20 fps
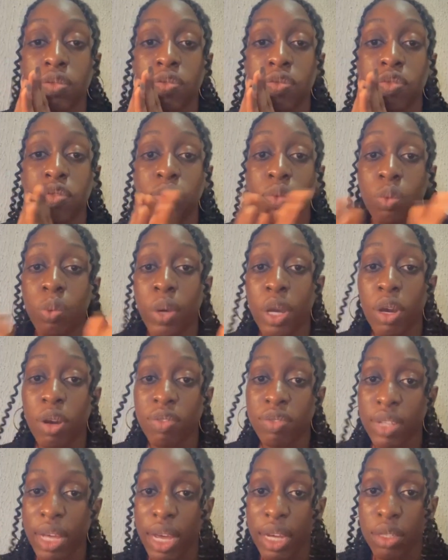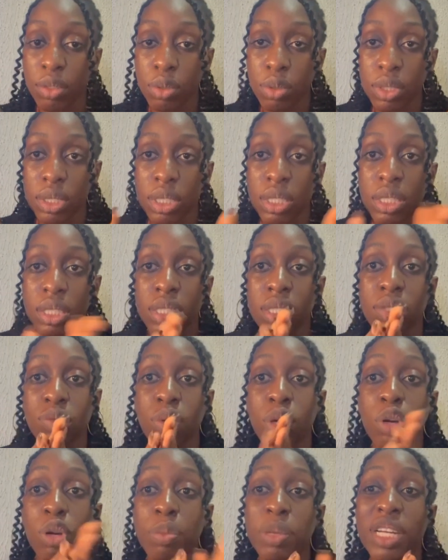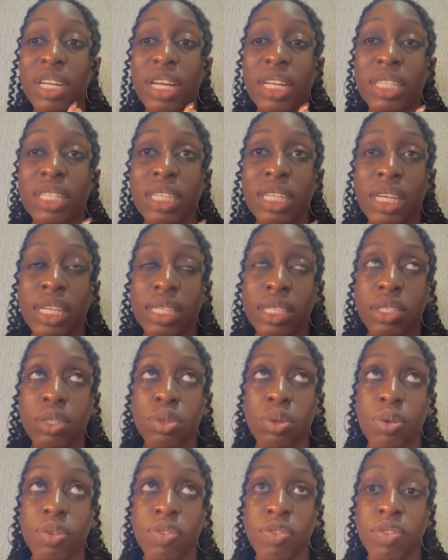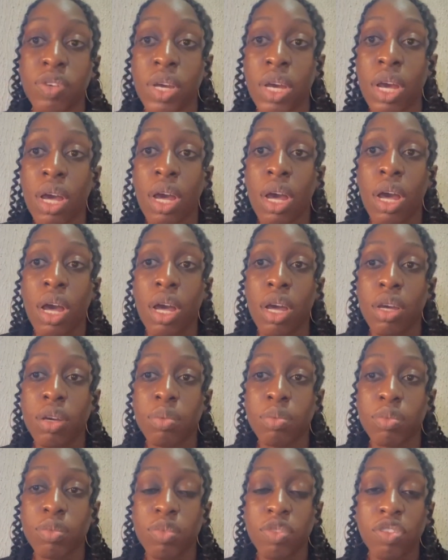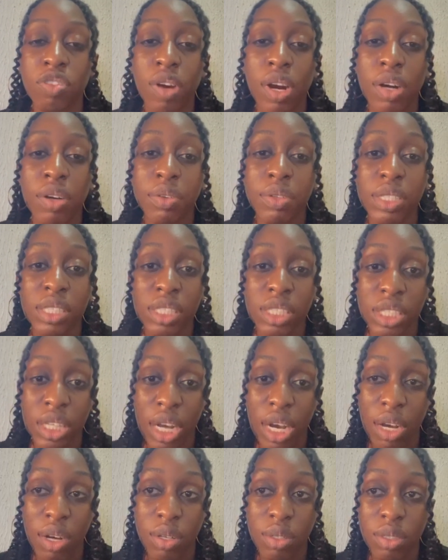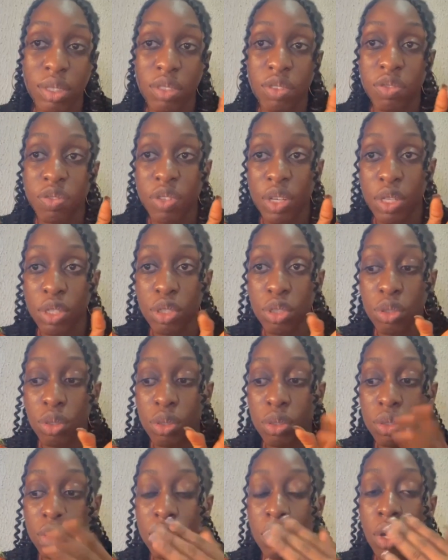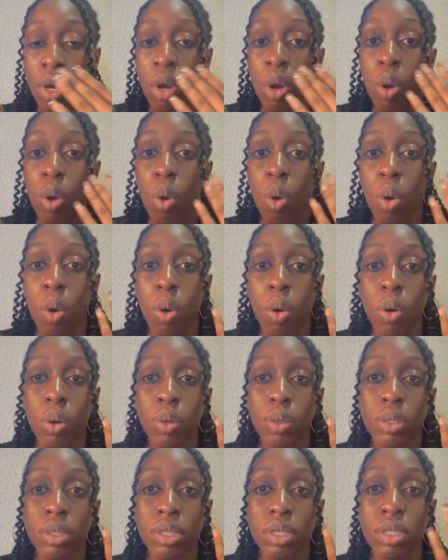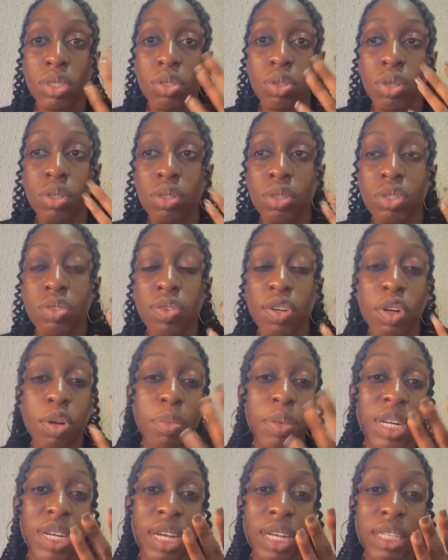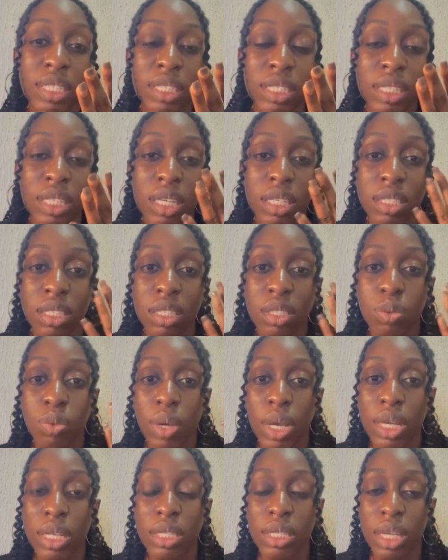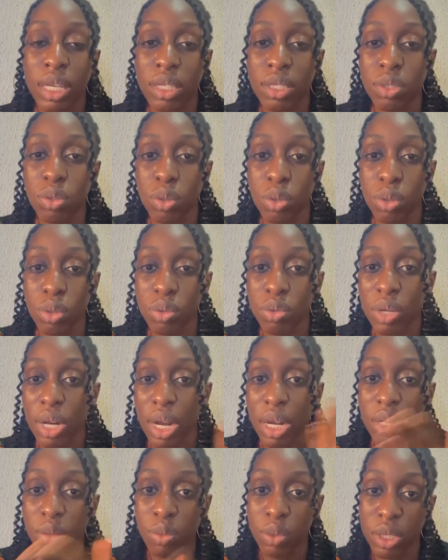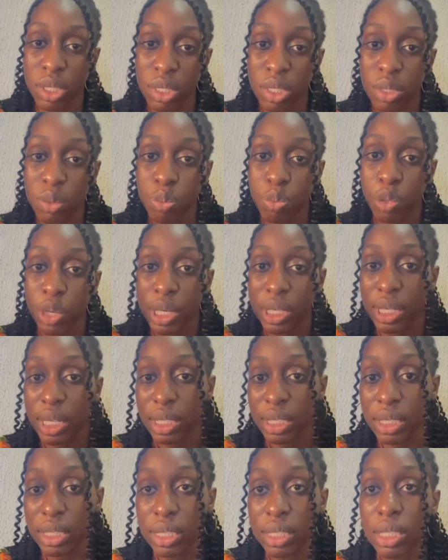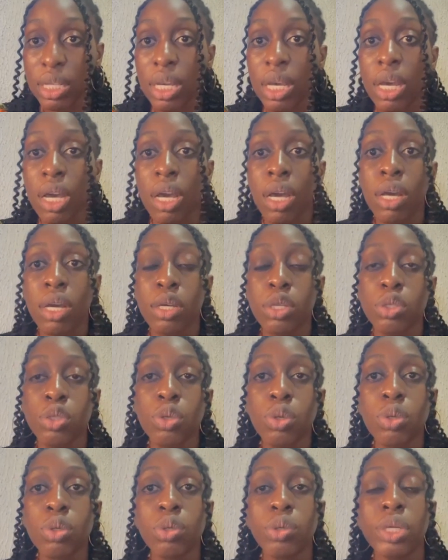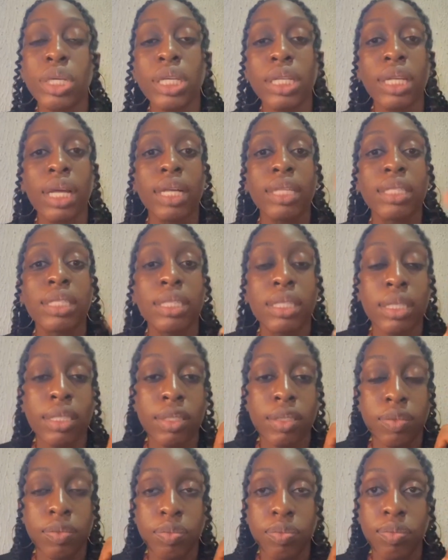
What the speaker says: way of diagnosing is recommended in cases of pharyngeal infection, or it's recommended in cases where there's gonorrhea with pregnancy. So looking at the